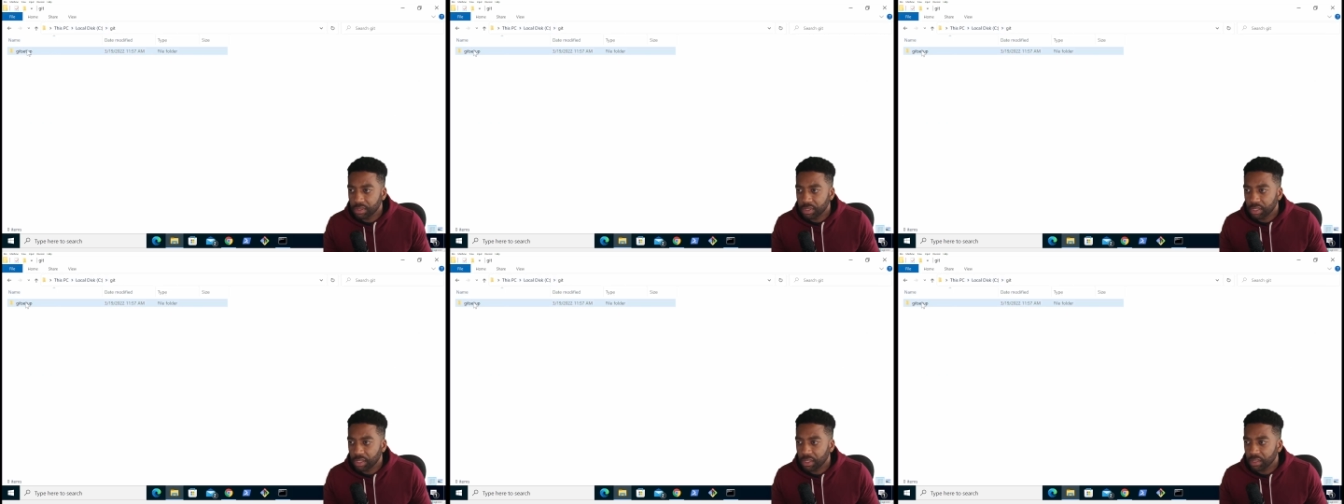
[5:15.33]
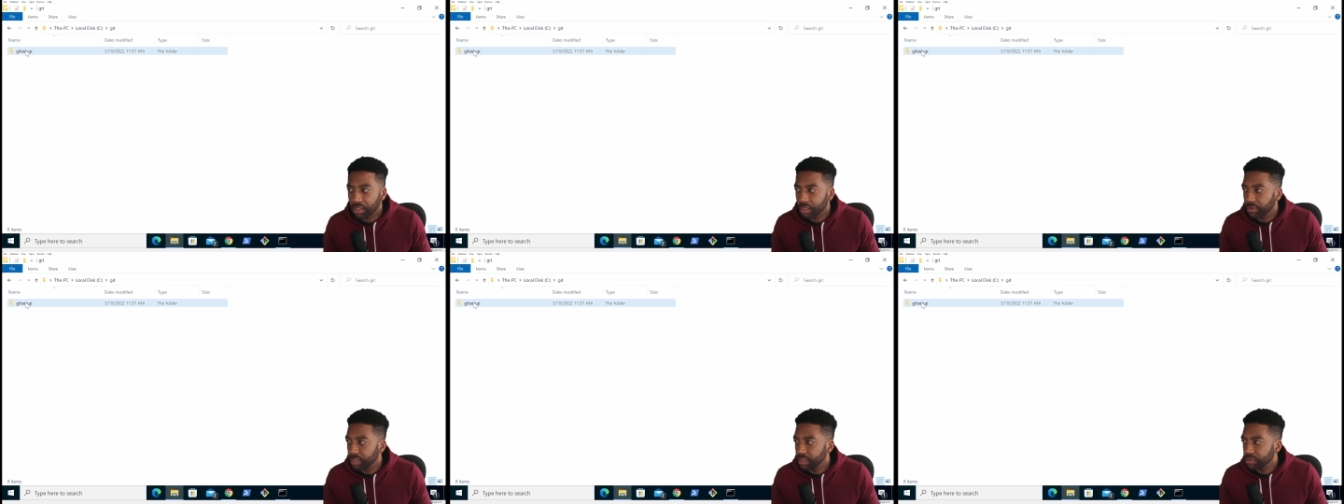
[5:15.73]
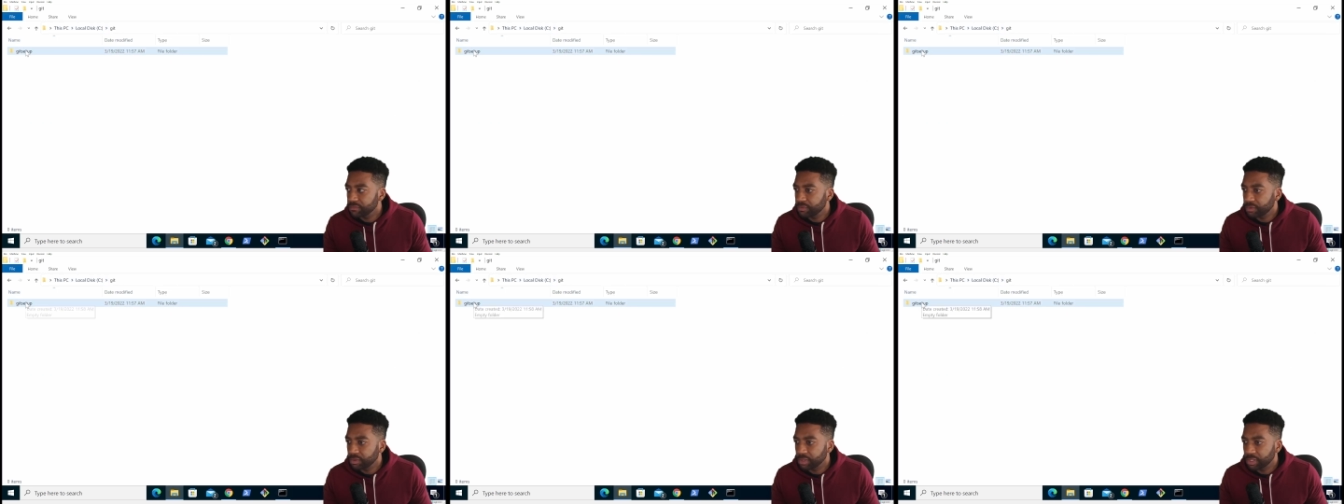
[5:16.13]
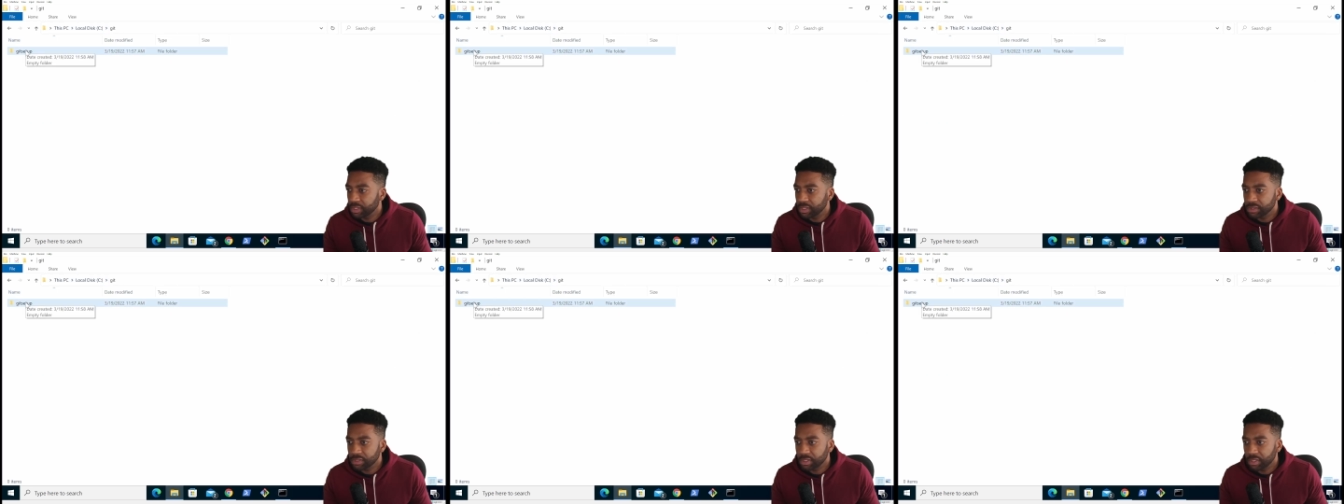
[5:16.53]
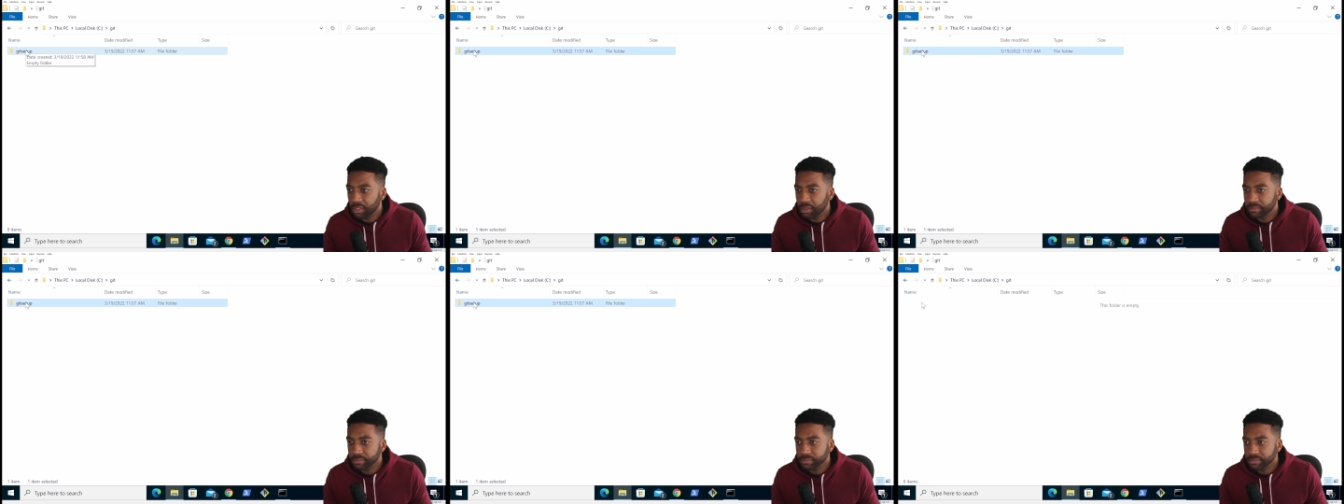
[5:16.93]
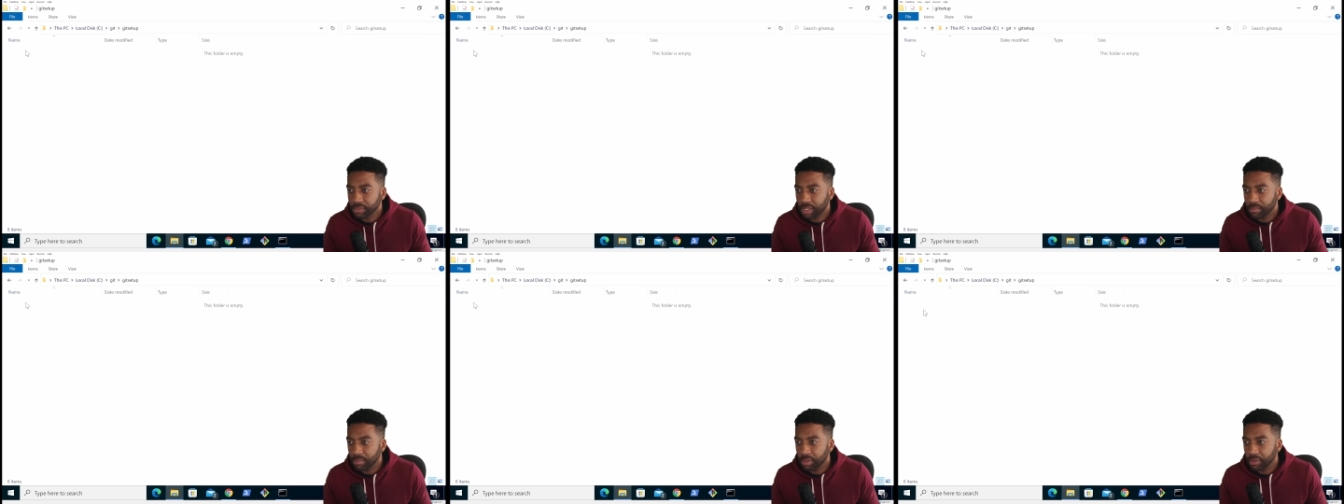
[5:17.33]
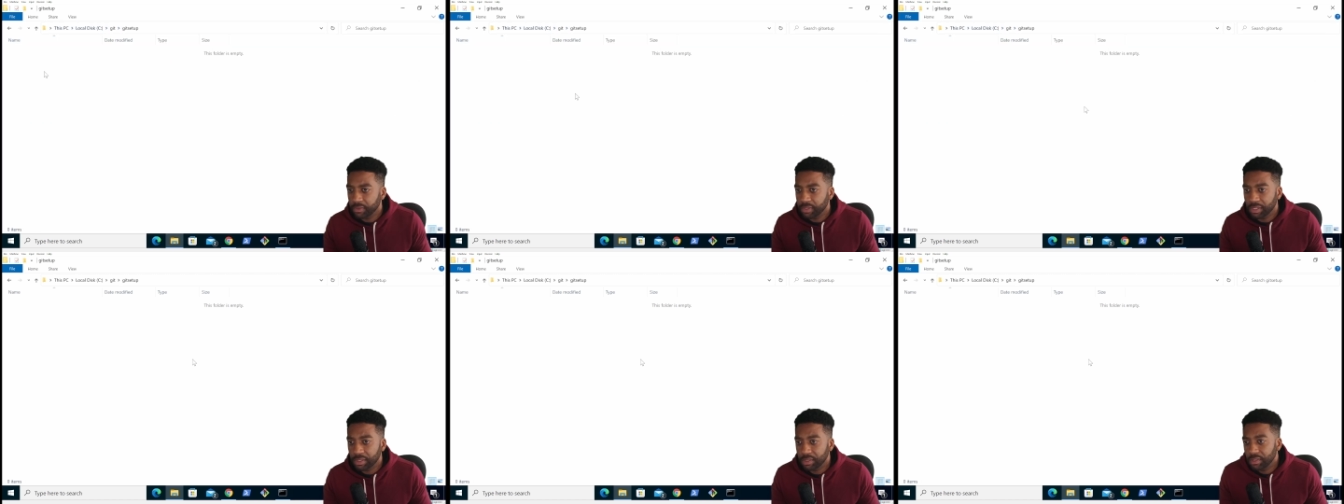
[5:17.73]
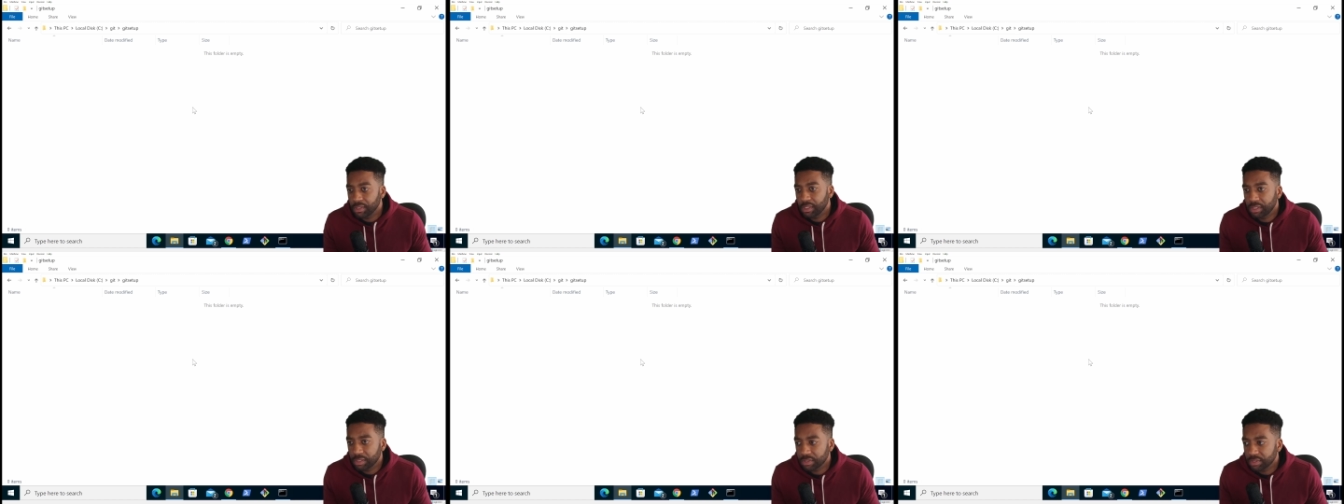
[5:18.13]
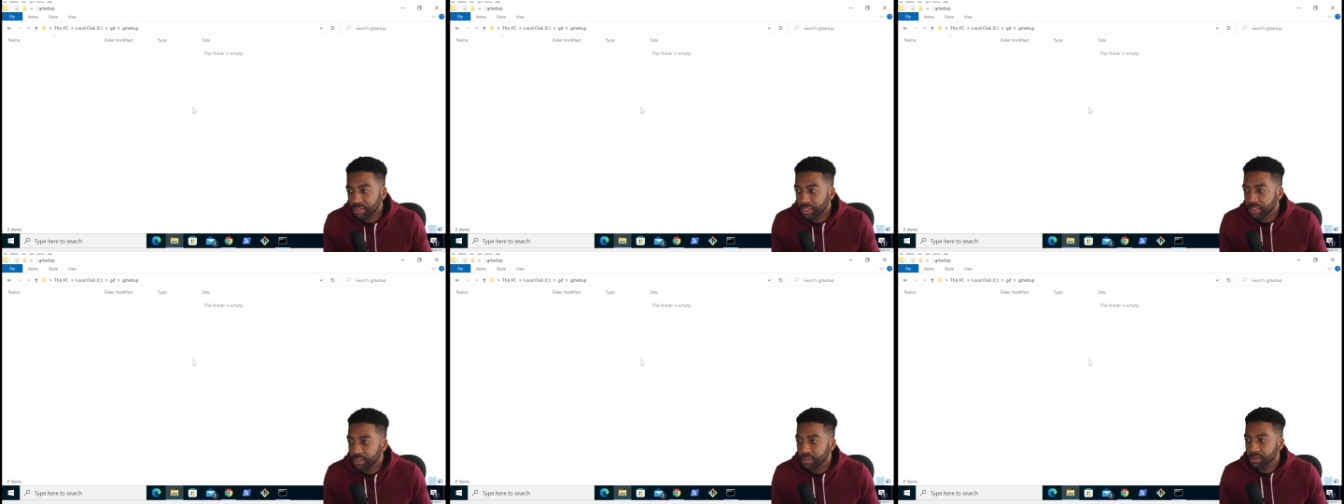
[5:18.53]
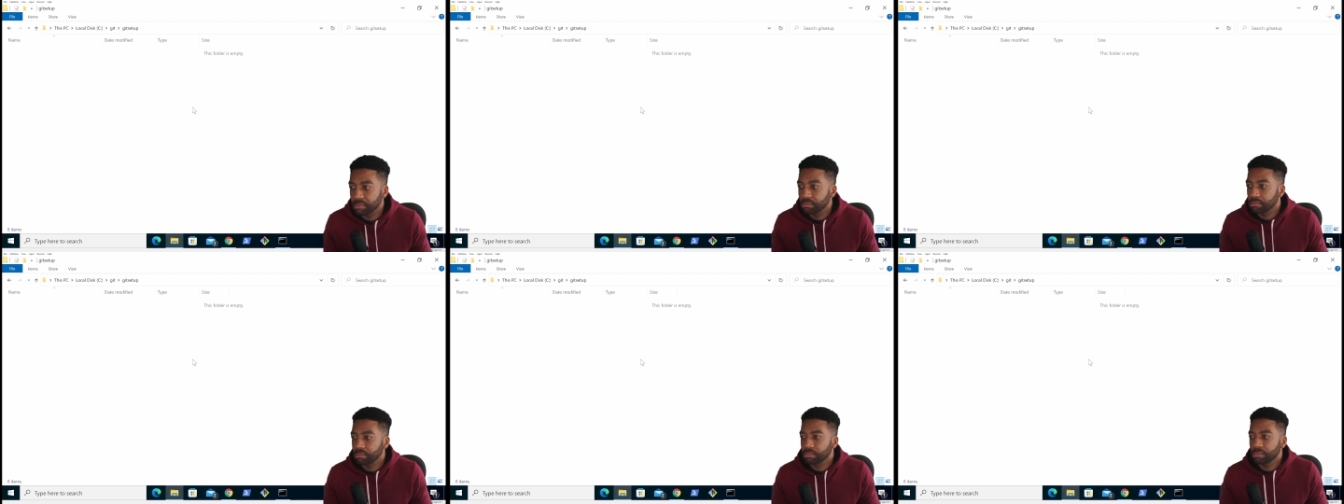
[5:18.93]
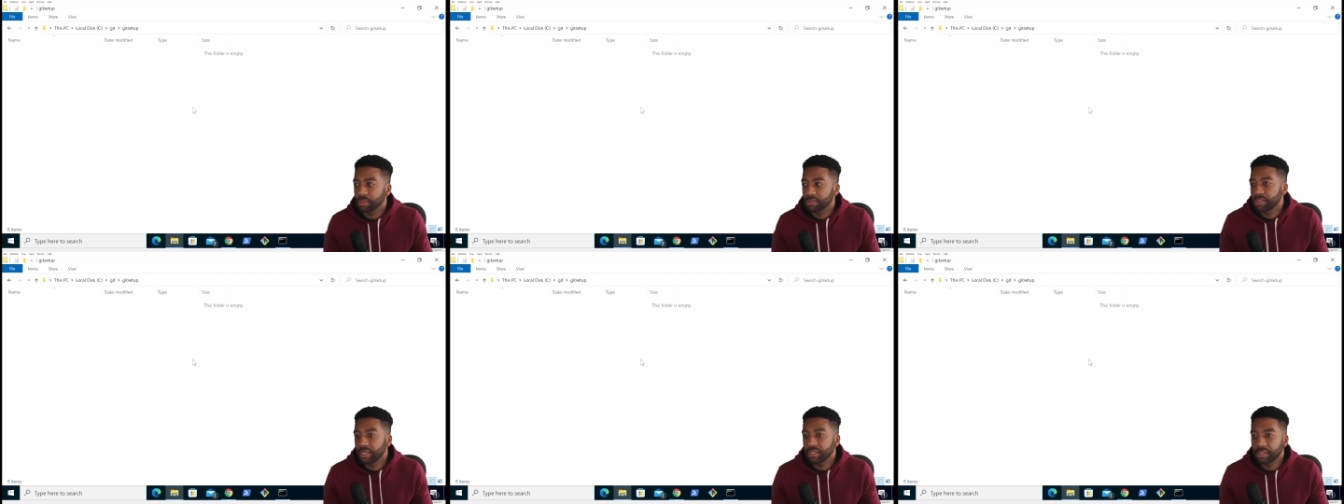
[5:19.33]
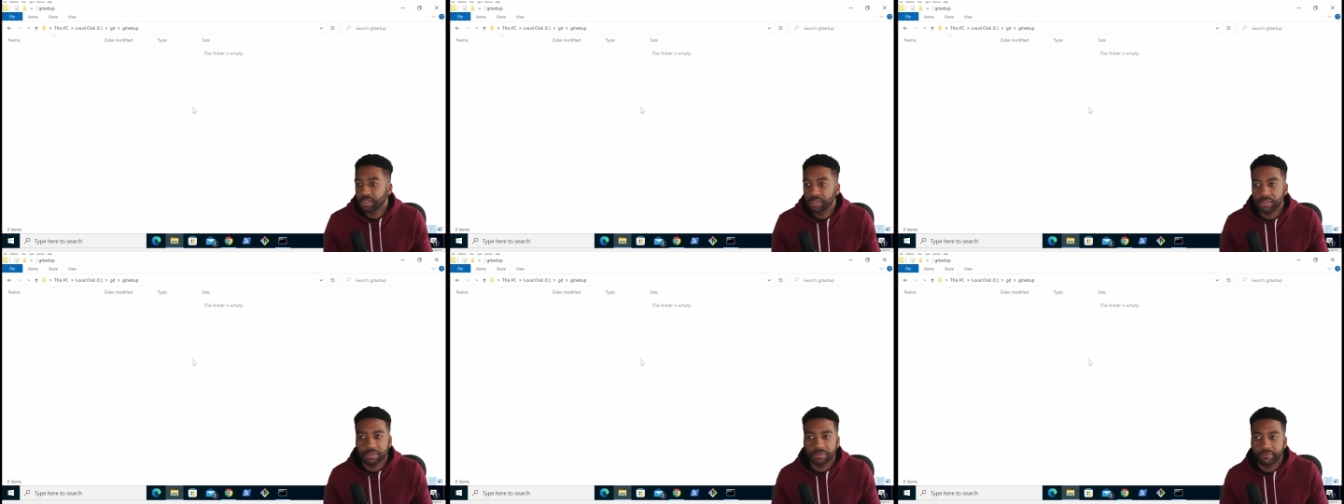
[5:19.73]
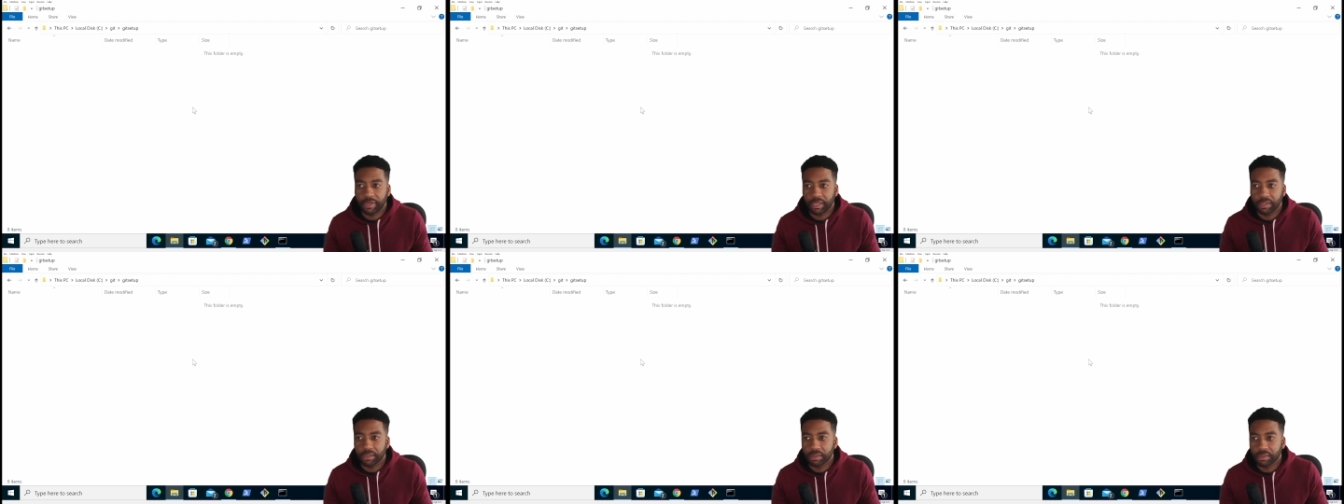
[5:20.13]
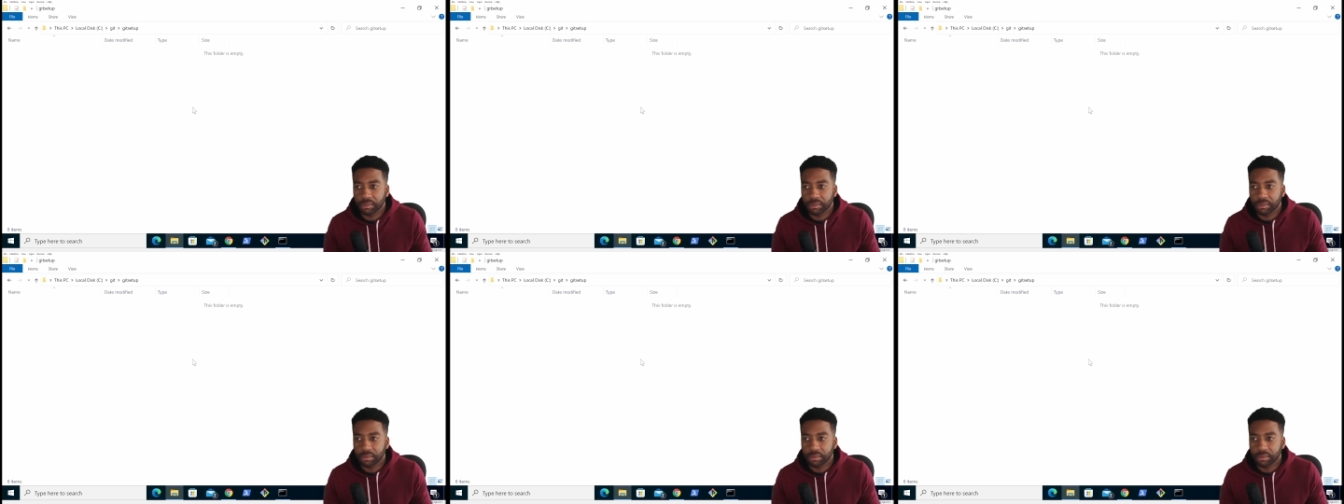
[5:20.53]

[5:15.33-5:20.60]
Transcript: I created this folder, Git Setup. I'm gonna go in here, and there's nothing in this file.